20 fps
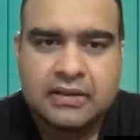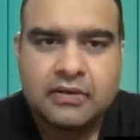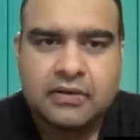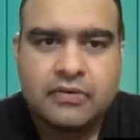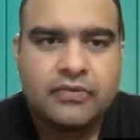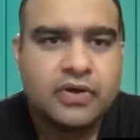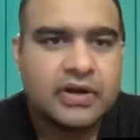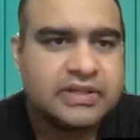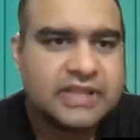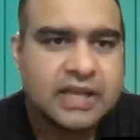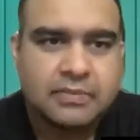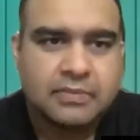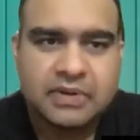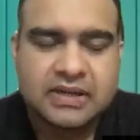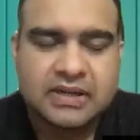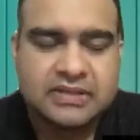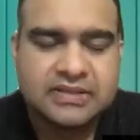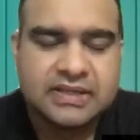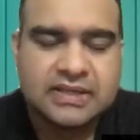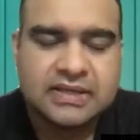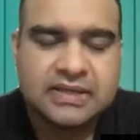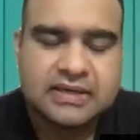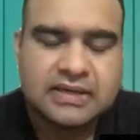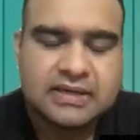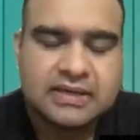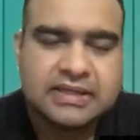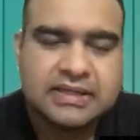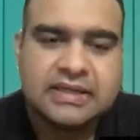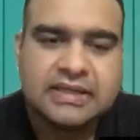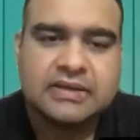For example, consider
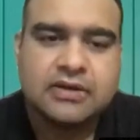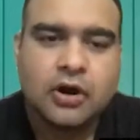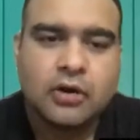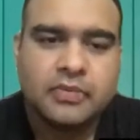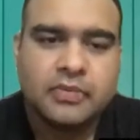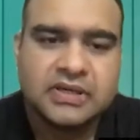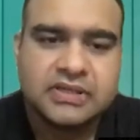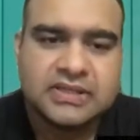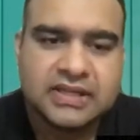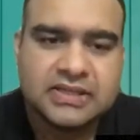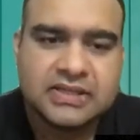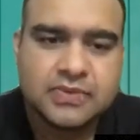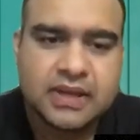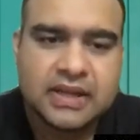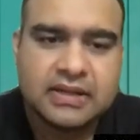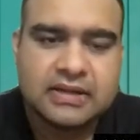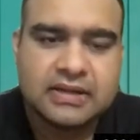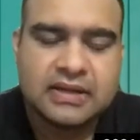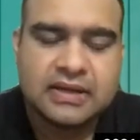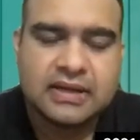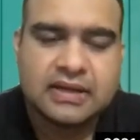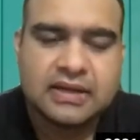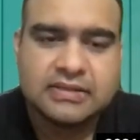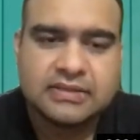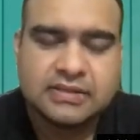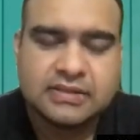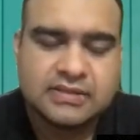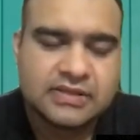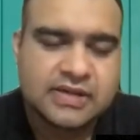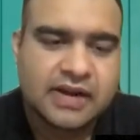e-commerce as well,
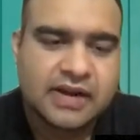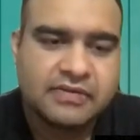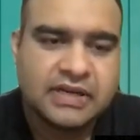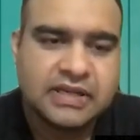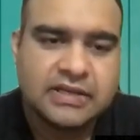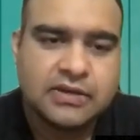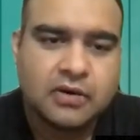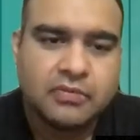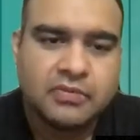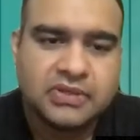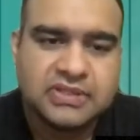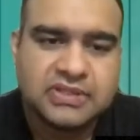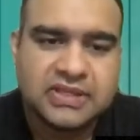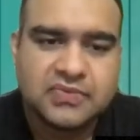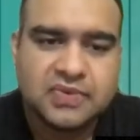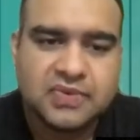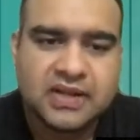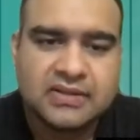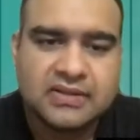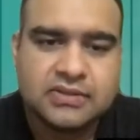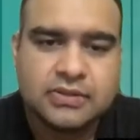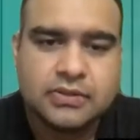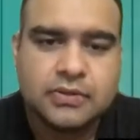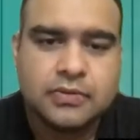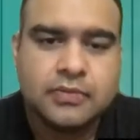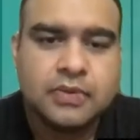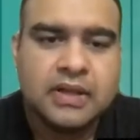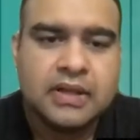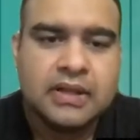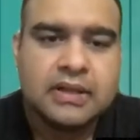the travel e-commerce as well. So
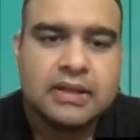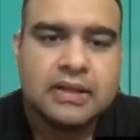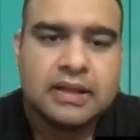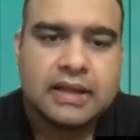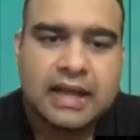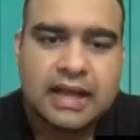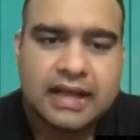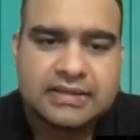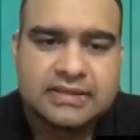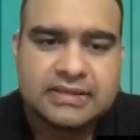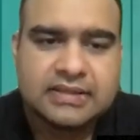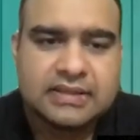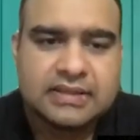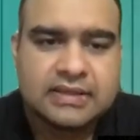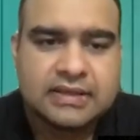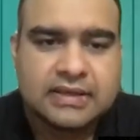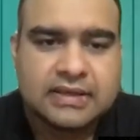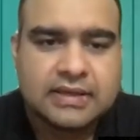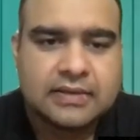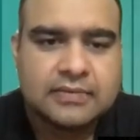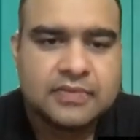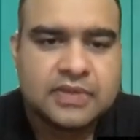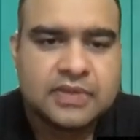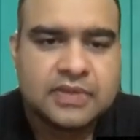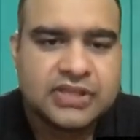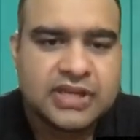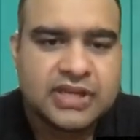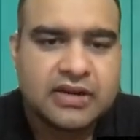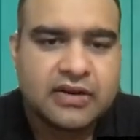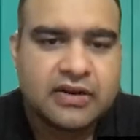as the
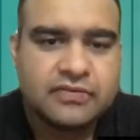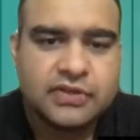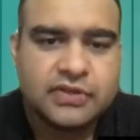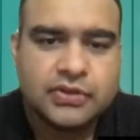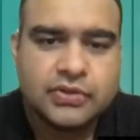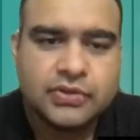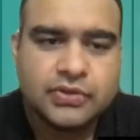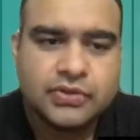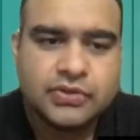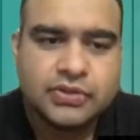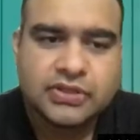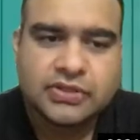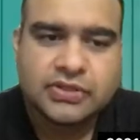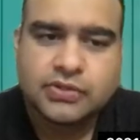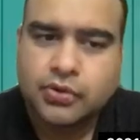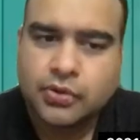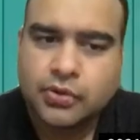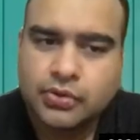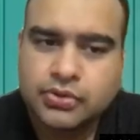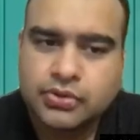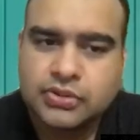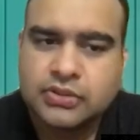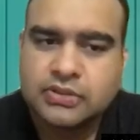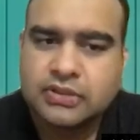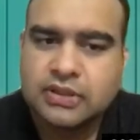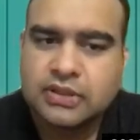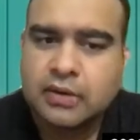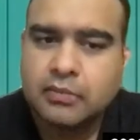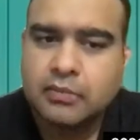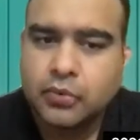share of new user grows,
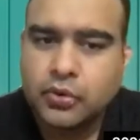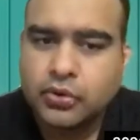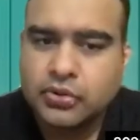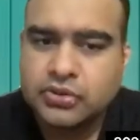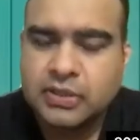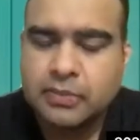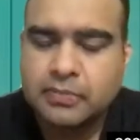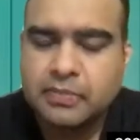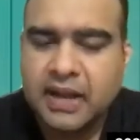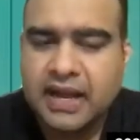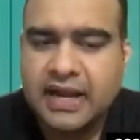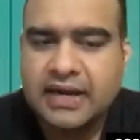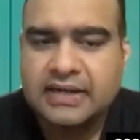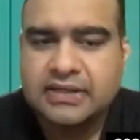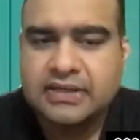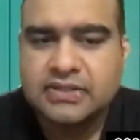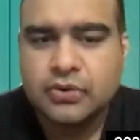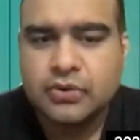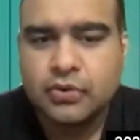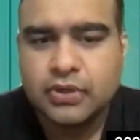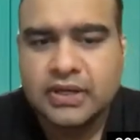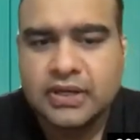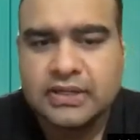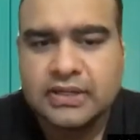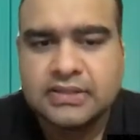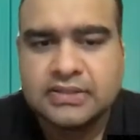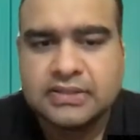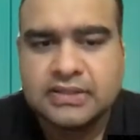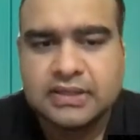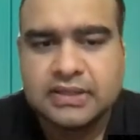more suppliers,
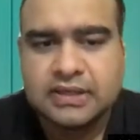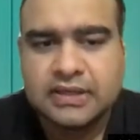hotels,